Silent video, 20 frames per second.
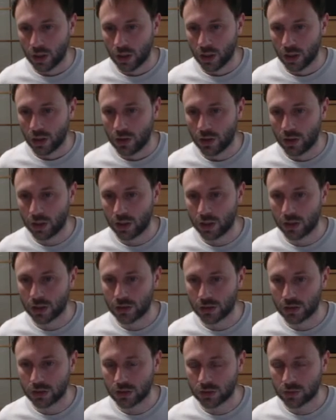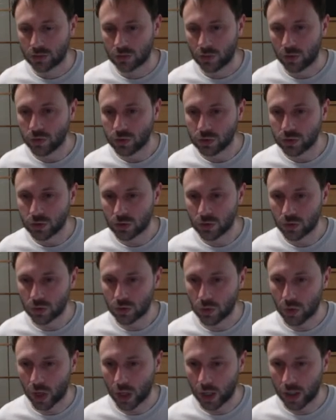And
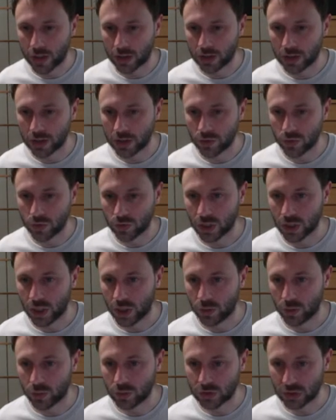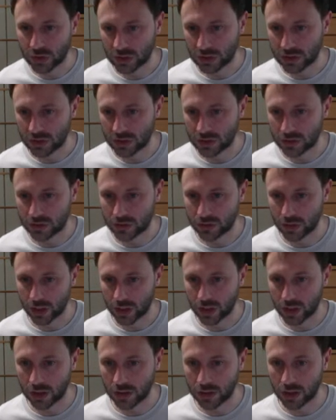also I think what helps is
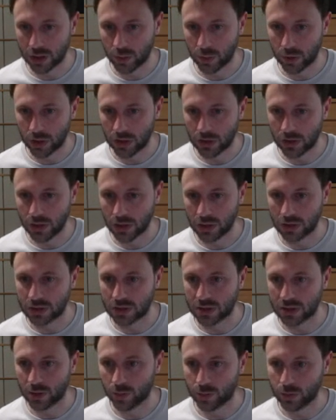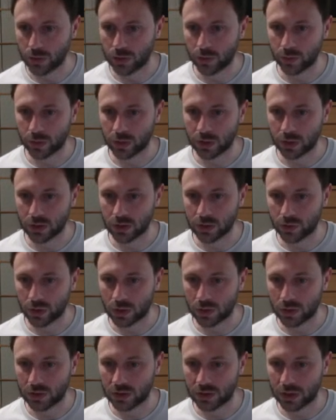again keeping things simple, because
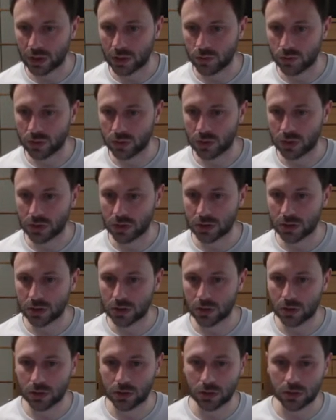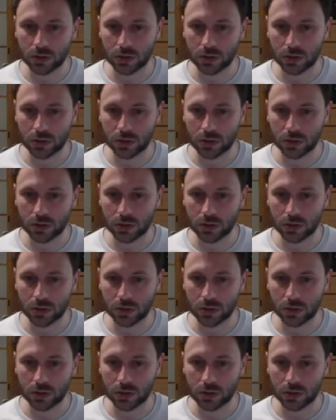when you start with digital